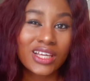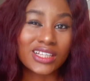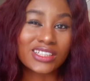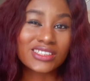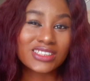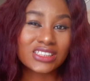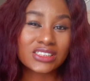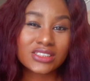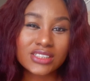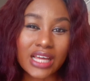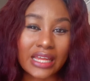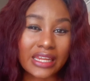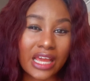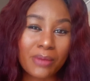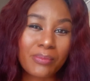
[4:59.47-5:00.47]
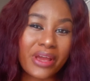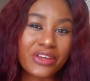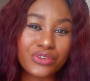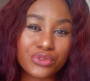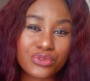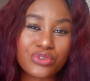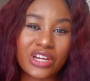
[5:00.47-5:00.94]
this is an app I
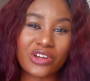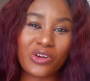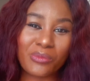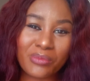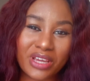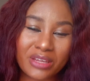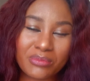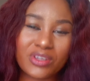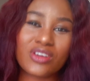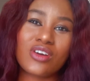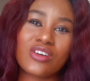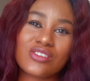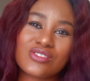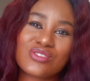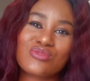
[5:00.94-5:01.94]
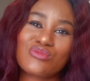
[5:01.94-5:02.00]
do recommend because